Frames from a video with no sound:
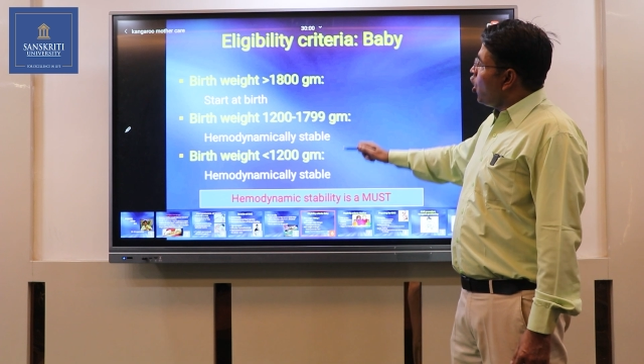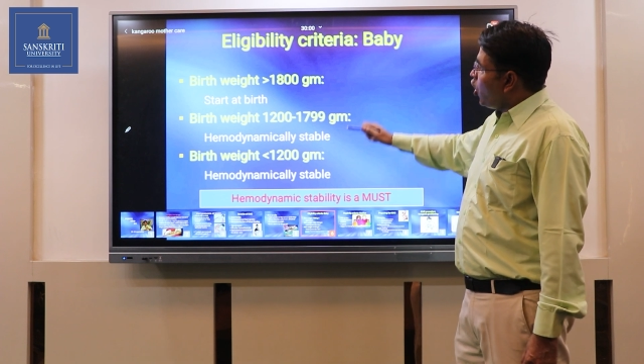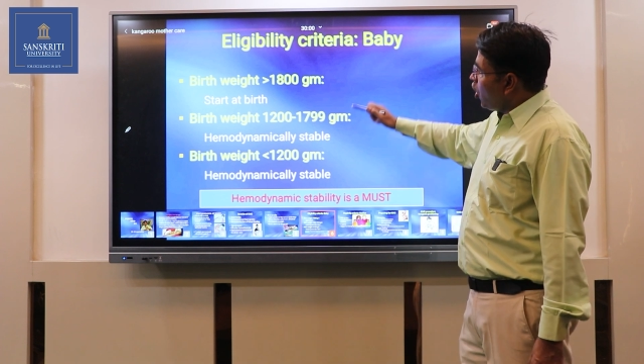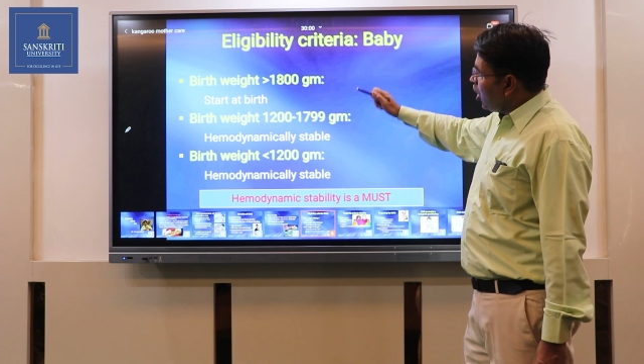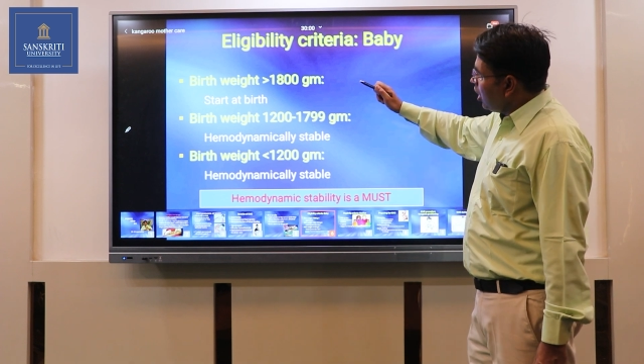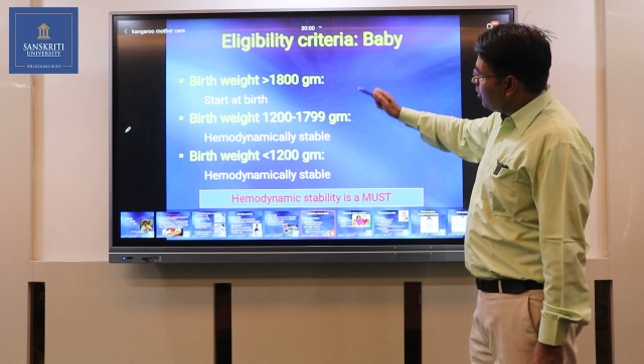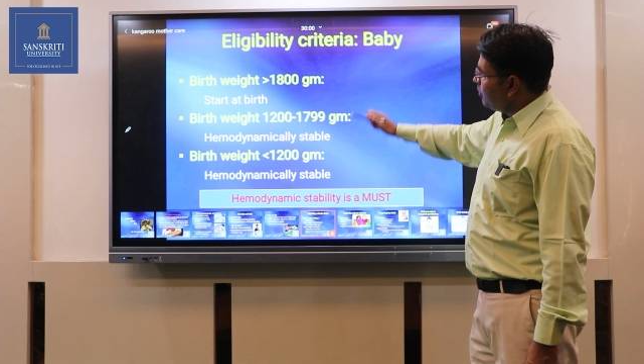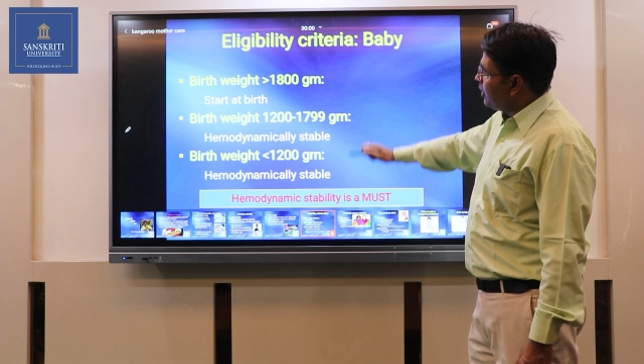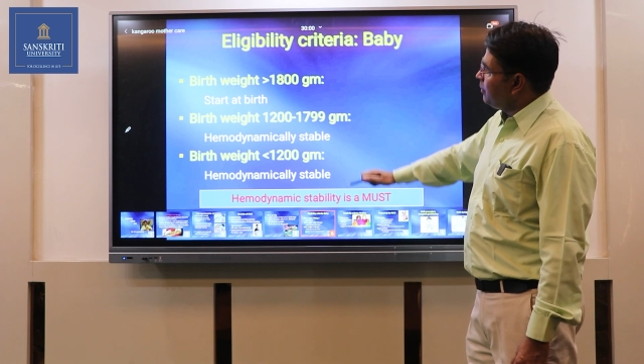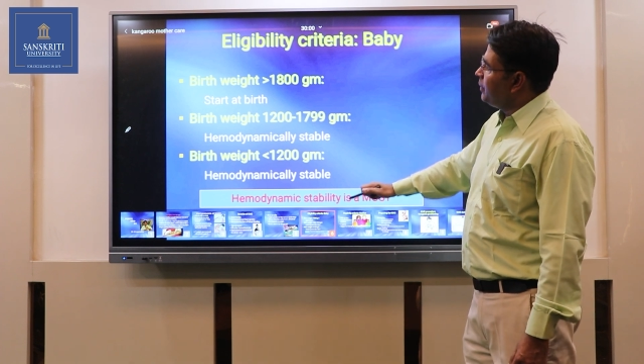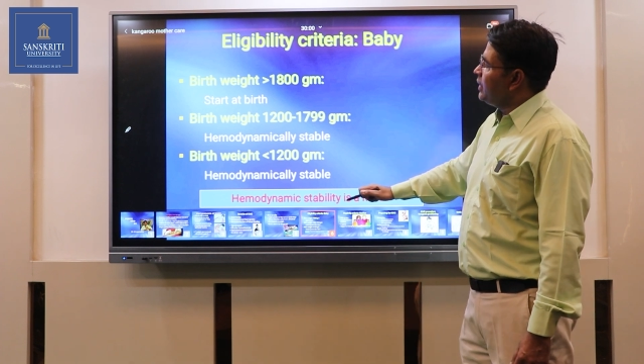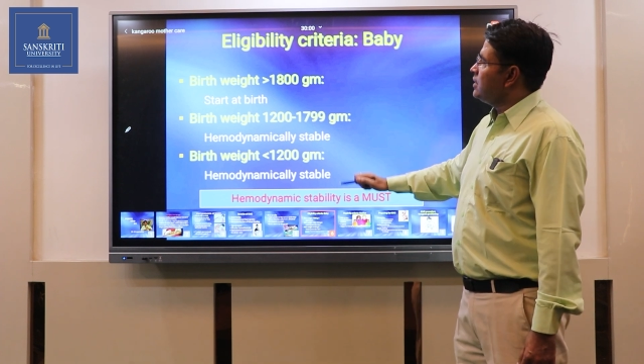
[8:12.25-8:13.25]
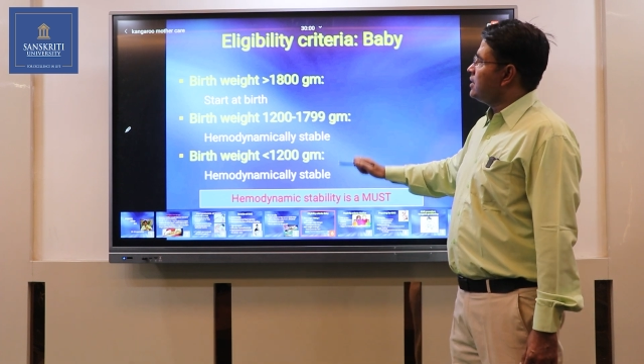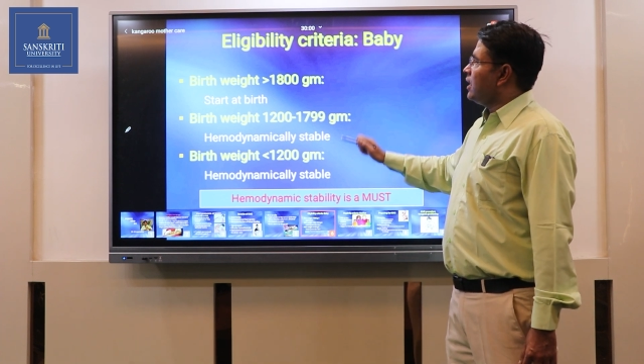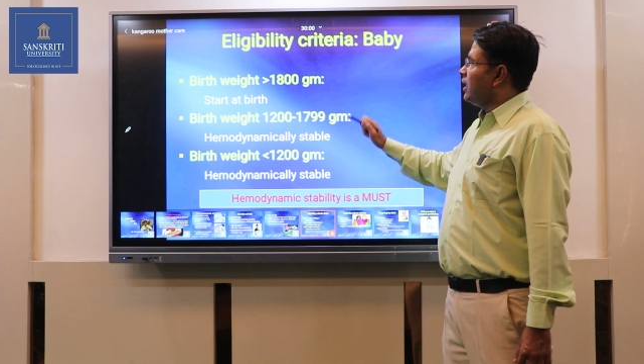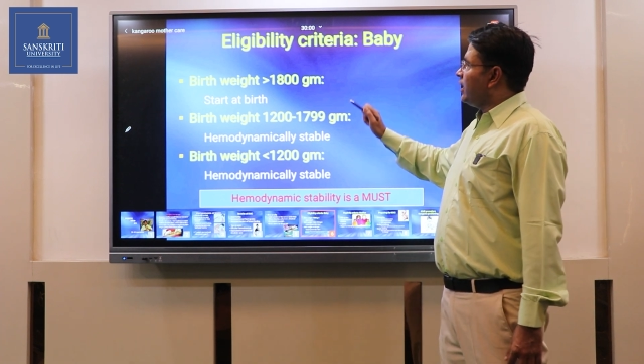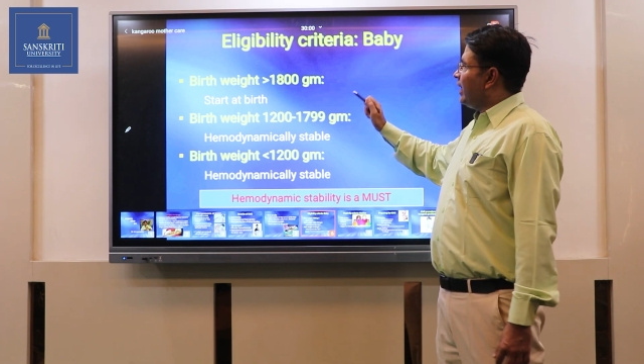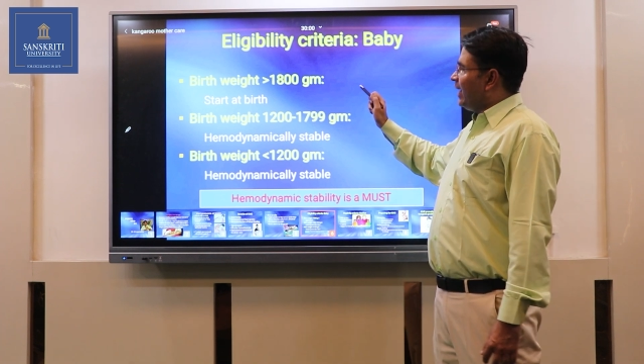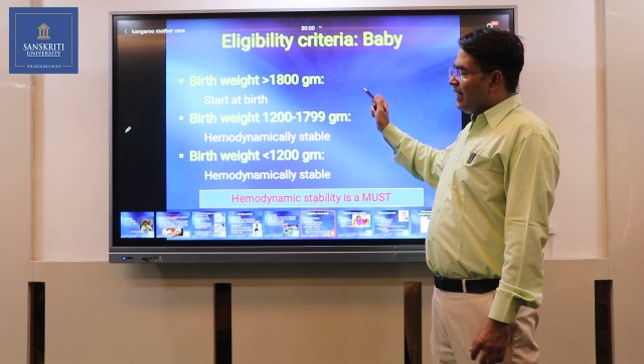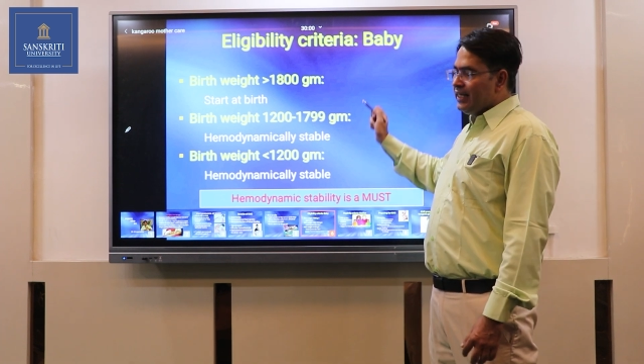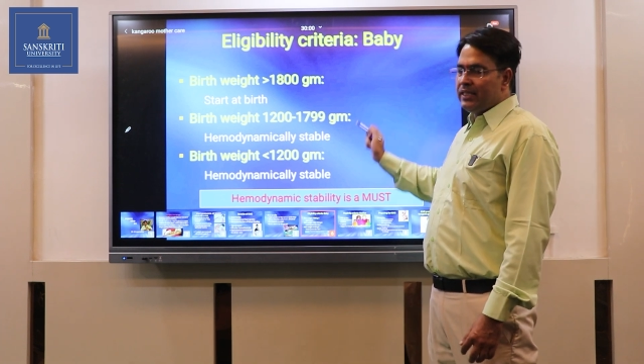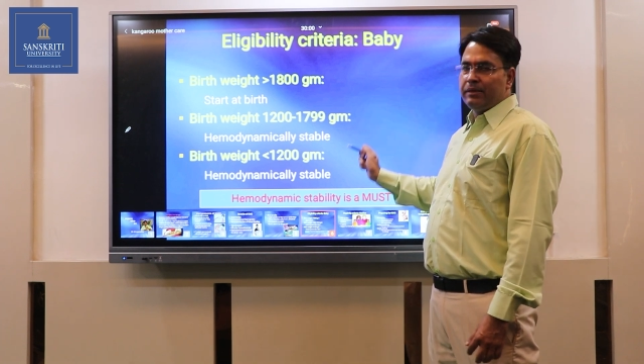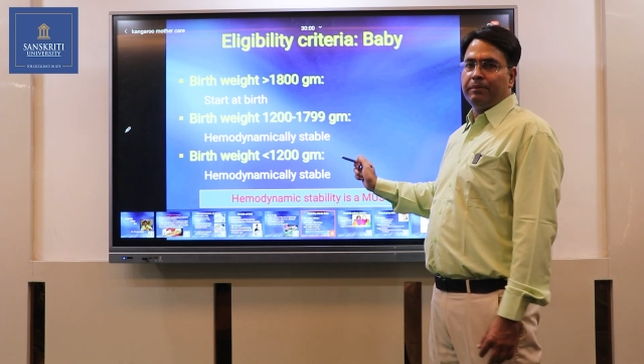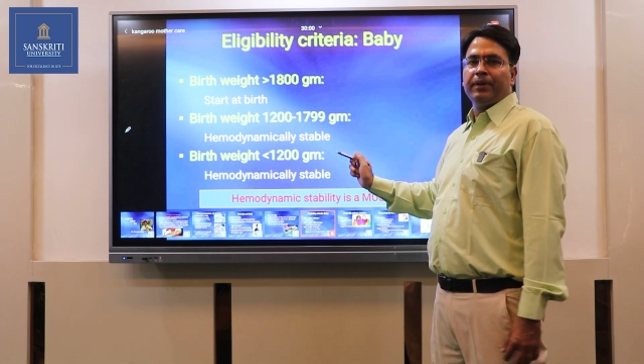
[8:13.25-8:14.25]
All babies are
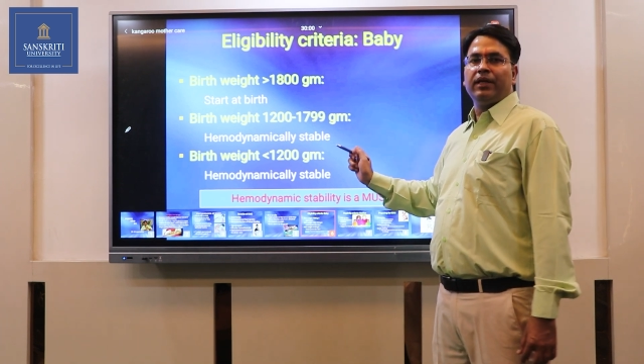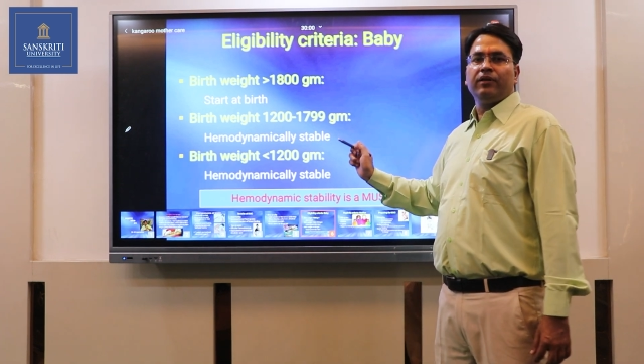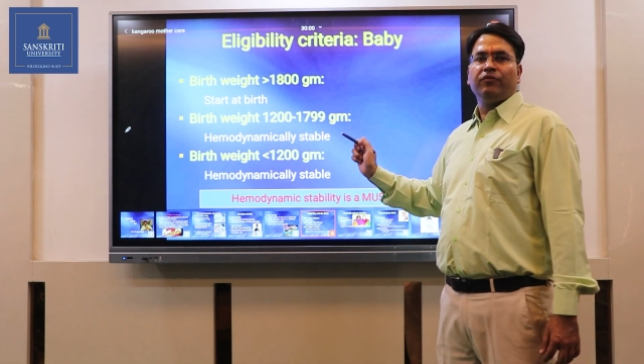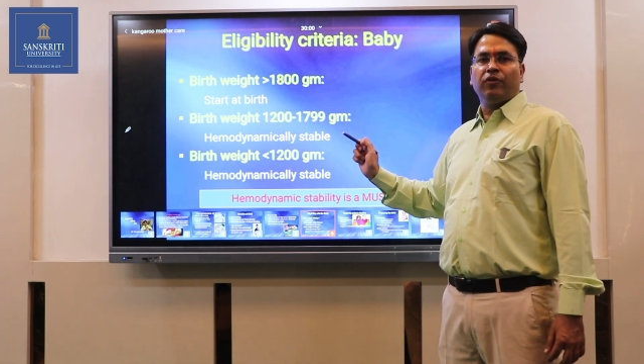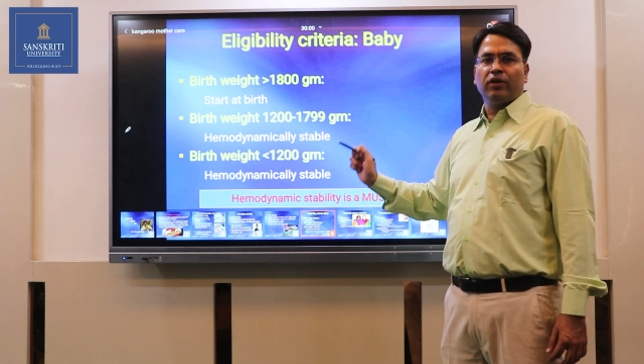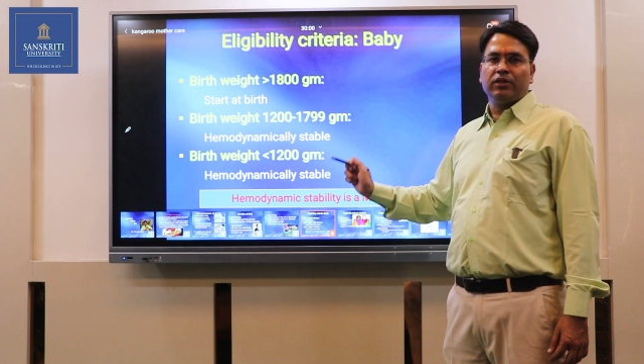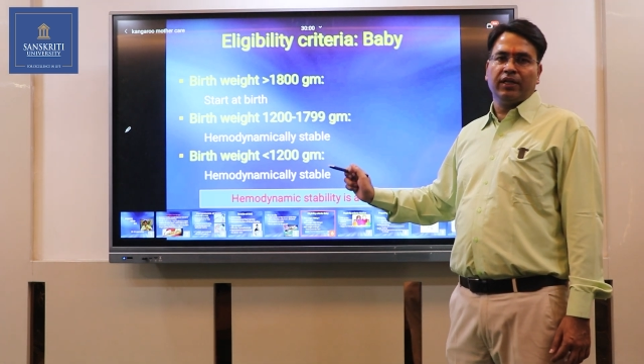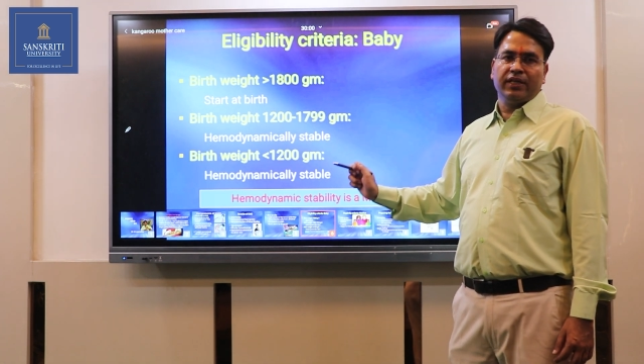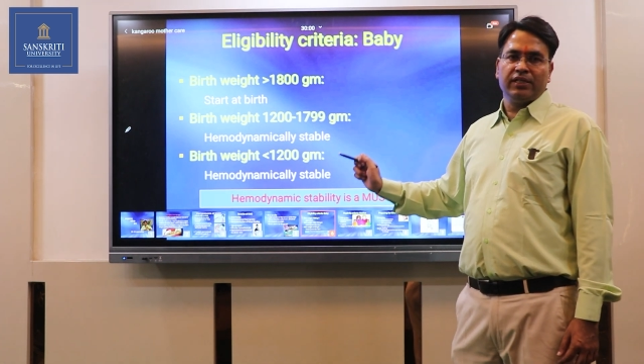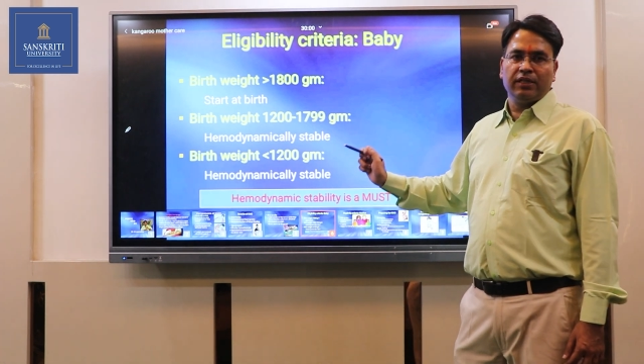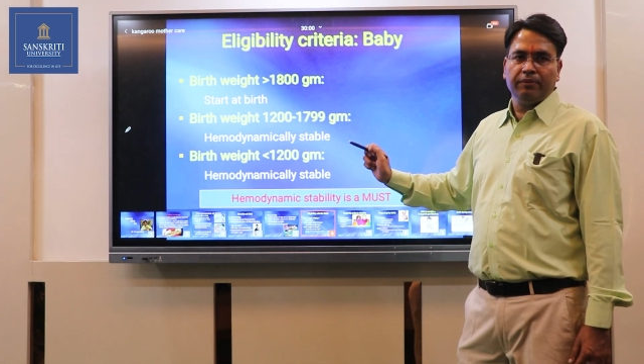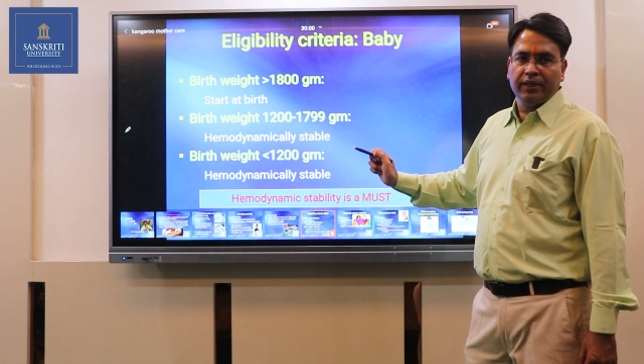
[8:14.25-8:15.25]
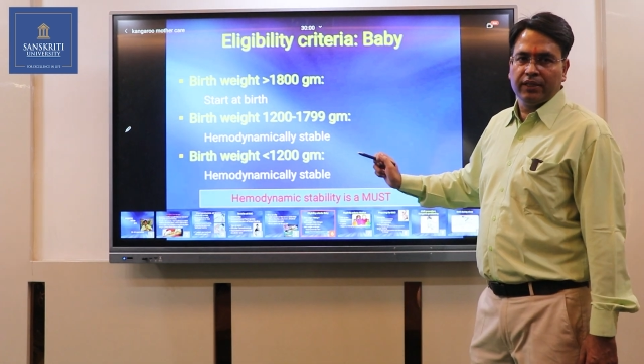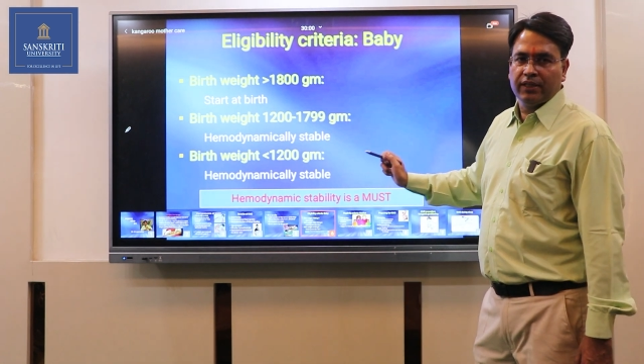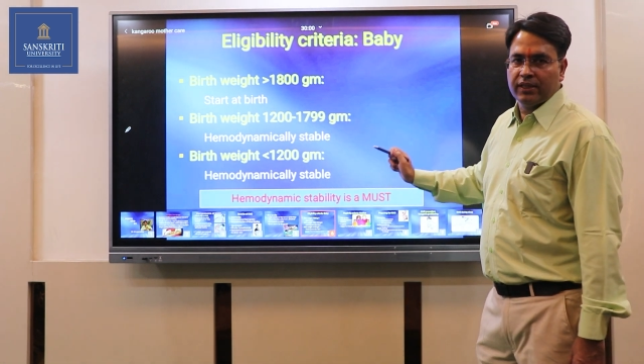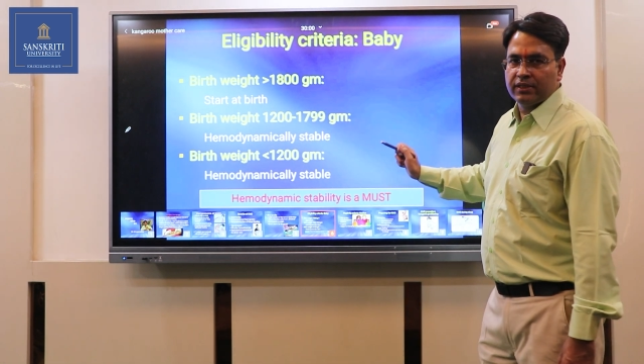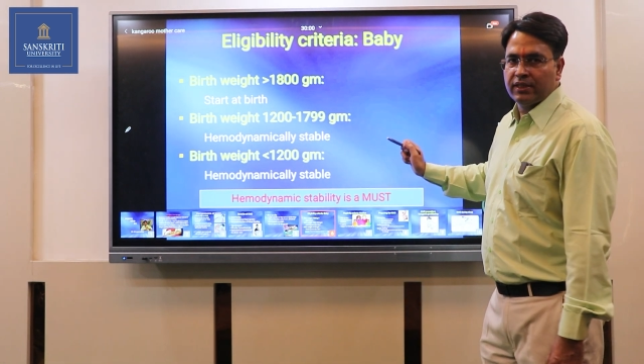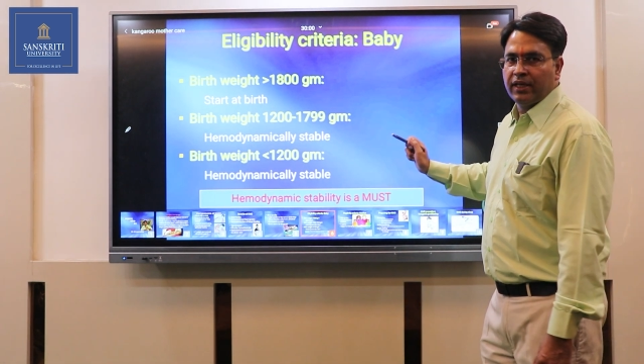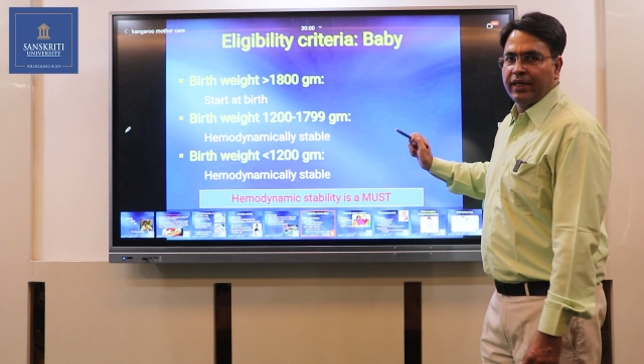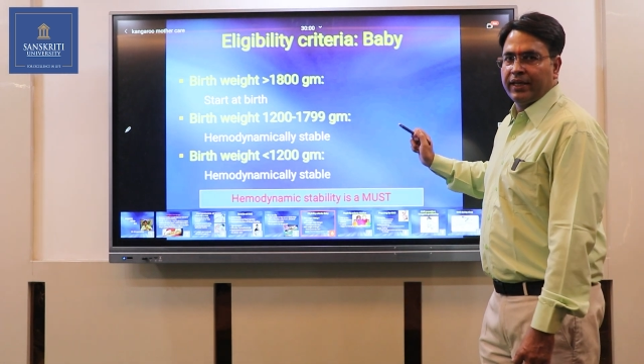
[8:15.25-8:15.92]
eligible for the receiving this